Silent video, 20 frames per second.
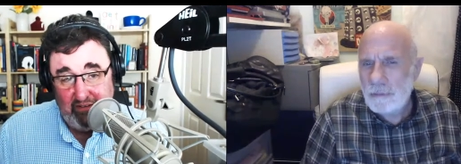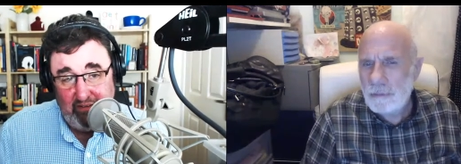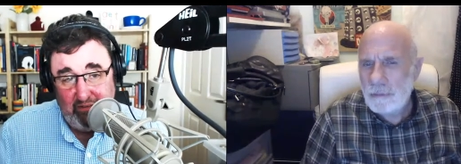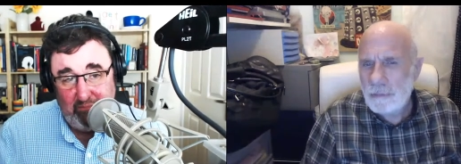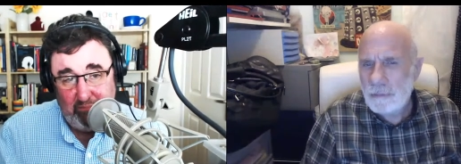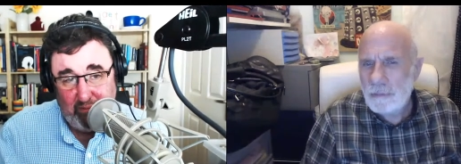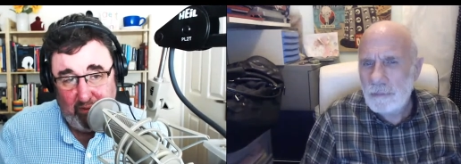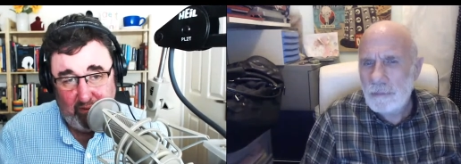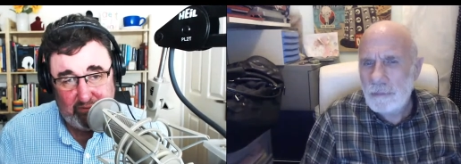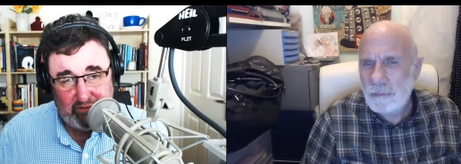
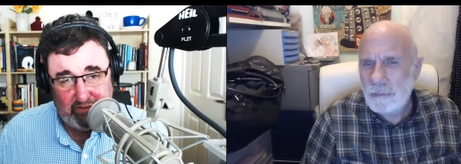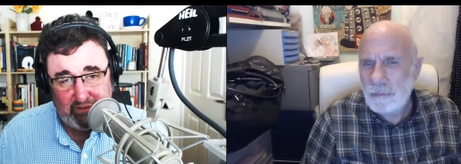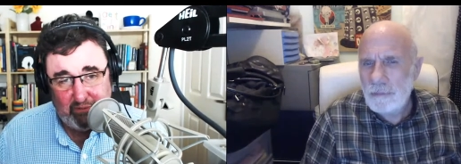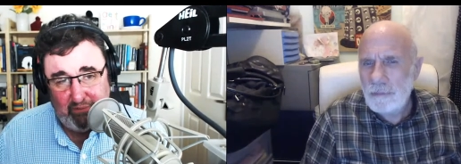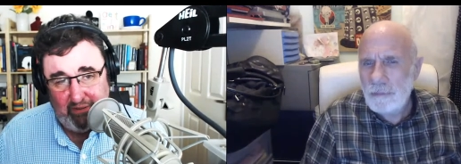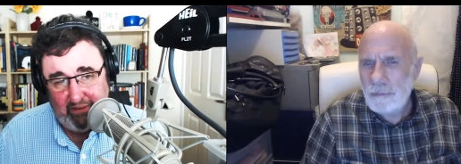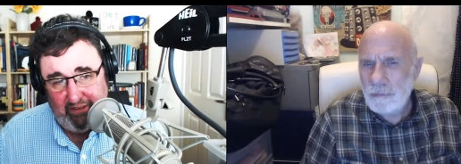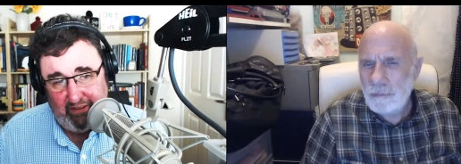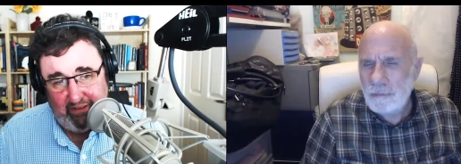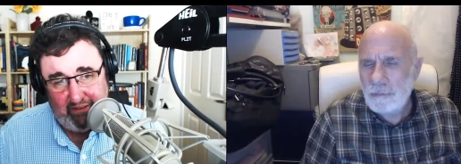Speaker 1: Born to
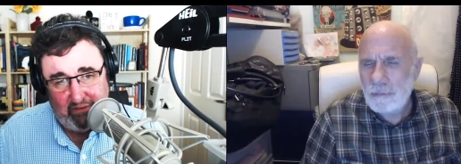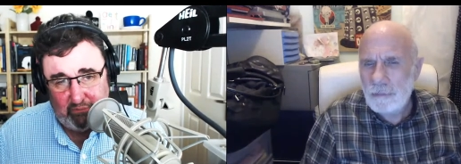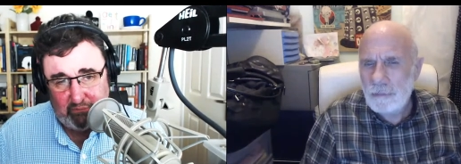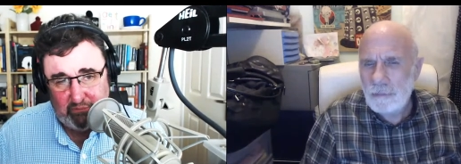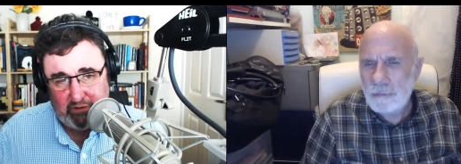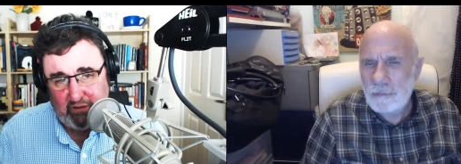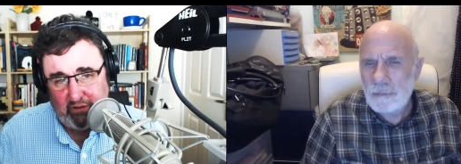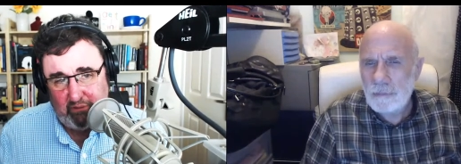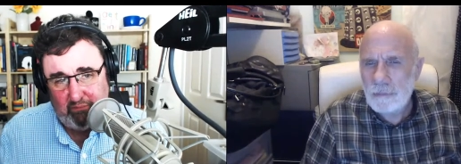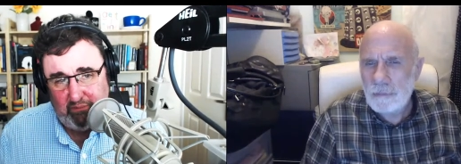Win. It
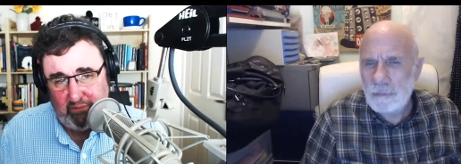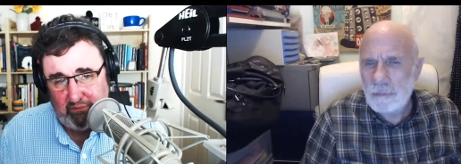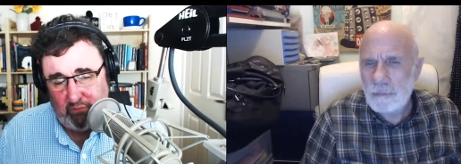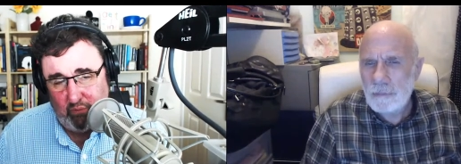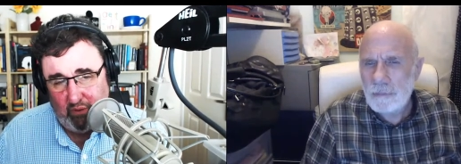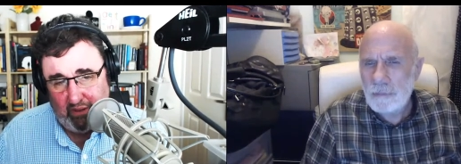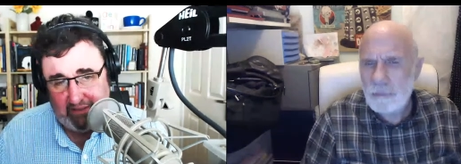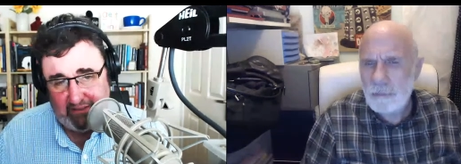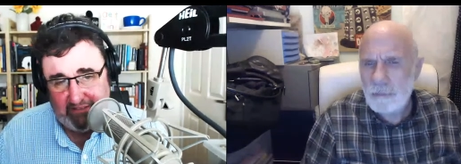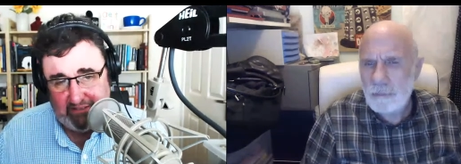comes up
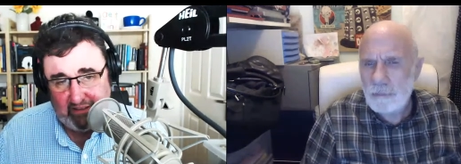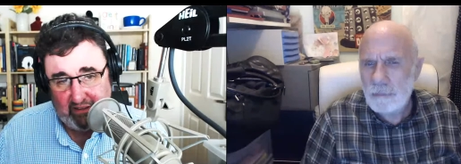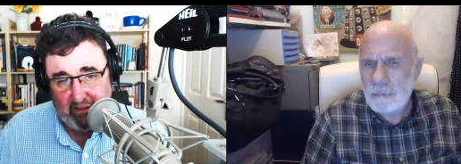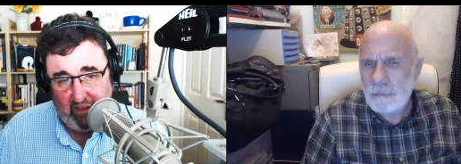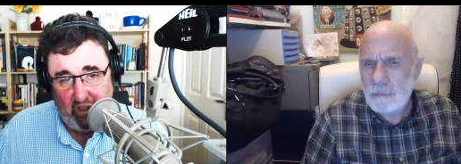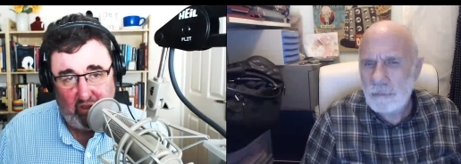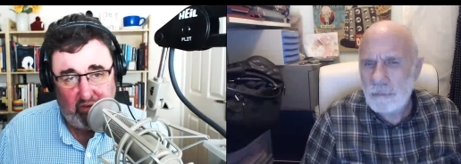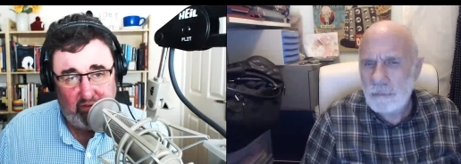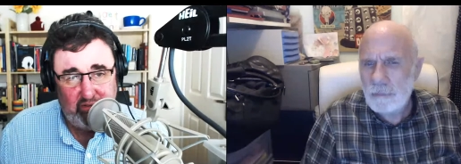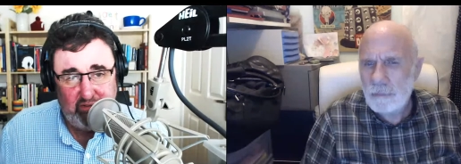quite a
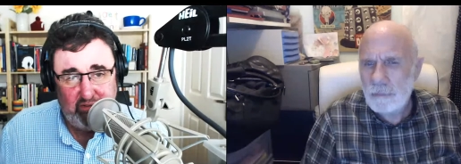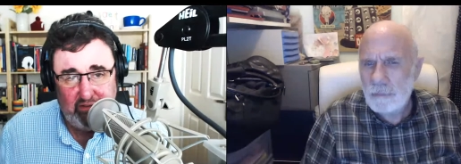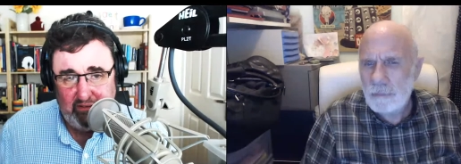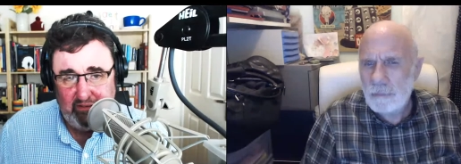lot.